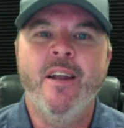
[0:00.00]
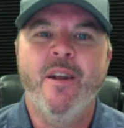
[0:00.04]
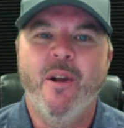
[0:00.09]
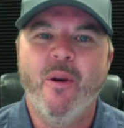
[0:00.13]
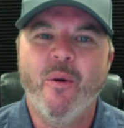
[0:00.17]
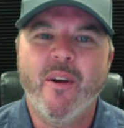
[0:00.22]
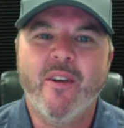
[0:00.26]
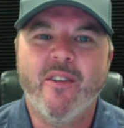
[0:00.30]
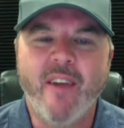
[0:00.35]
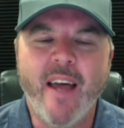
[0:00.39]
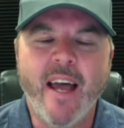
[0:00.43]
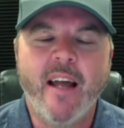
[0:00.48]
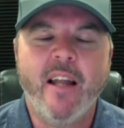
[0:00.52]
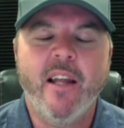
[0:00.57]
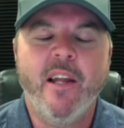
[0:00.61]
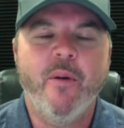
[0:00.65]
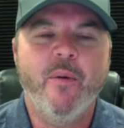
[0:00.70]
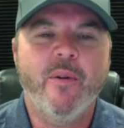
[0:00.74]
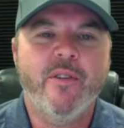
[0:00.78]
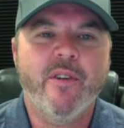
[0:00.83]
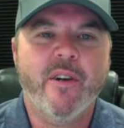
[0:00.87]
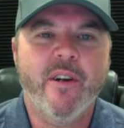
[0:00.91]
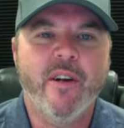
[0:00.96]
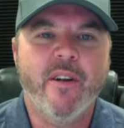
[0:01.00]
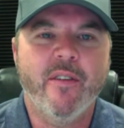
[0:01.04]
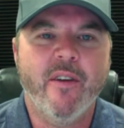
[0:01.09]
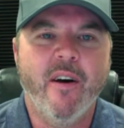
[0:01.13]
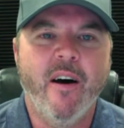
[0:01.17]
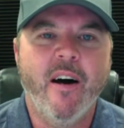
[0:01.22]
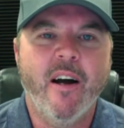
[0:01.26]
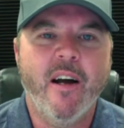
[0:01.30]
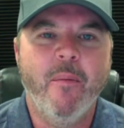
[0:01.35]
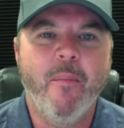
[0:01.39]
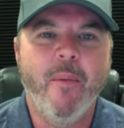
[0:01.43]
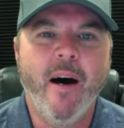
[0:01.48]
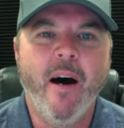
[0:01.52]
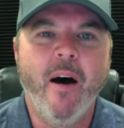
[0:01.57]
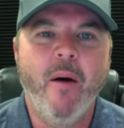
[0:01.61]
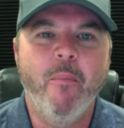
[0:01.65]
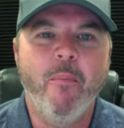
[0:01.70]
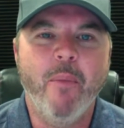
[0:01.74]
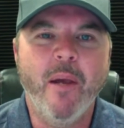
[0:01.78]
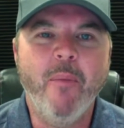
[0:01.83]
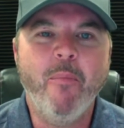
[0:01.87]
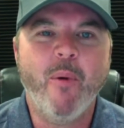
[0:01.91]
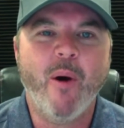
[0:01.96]
Know exactly what you're going to talk
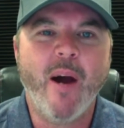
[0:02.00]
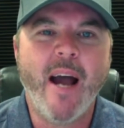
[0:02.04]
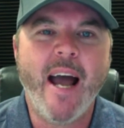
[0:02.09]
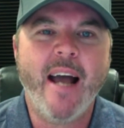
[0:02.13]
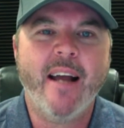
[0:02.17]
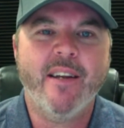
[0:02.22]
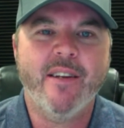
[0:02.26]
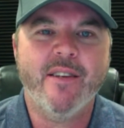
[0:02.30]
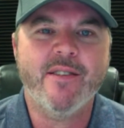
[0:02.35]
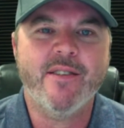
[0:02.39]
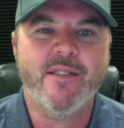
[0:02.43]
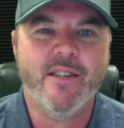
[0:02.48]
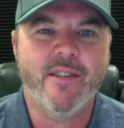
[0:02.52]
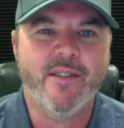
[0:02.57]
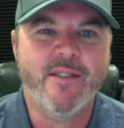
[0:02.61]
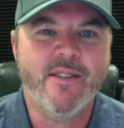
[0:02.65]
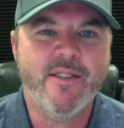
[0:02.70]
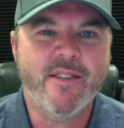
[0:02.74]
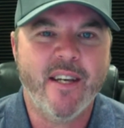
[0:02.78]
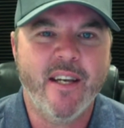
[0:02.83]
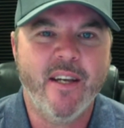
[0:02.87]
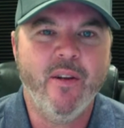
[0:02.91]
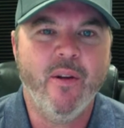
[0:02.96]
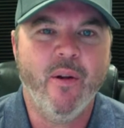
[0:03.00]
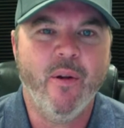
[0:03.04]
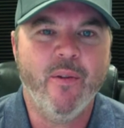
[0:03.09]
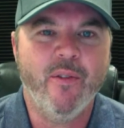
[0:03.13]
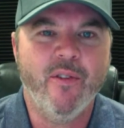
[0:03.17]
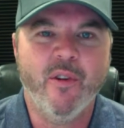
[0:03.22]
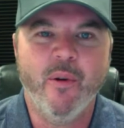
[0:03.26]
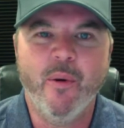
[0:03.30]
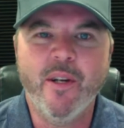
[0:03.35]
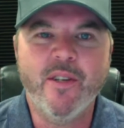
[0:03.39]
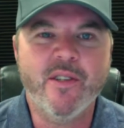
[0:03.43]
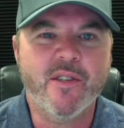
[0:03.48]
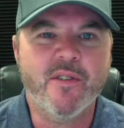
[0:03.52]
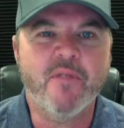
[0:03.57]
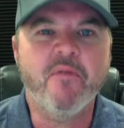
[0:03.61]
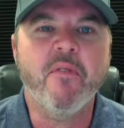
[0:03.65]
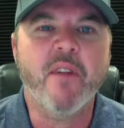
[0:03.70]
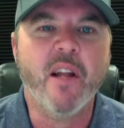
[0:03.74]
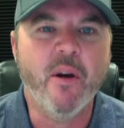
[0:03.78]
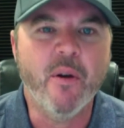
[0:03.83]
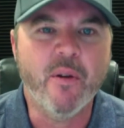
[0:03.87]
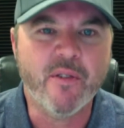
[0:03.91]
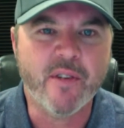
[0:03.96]
about. Be practiced and skilled so it just
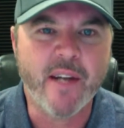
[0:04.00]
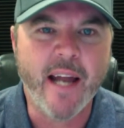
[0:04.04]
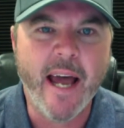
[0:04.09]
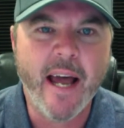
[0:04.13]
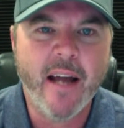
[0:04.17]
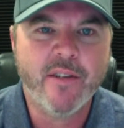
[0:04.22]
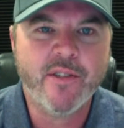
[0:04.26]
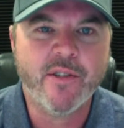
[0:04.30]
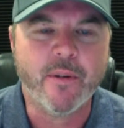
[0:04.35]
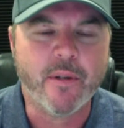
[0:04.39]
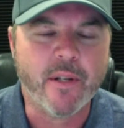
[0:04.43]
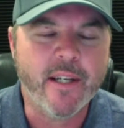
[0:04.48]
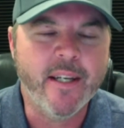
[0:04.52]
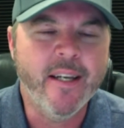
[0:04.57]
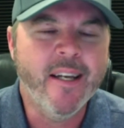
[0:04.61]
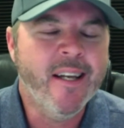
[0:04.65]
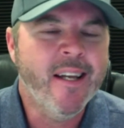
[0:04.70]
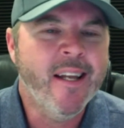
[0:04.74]
flows naturally.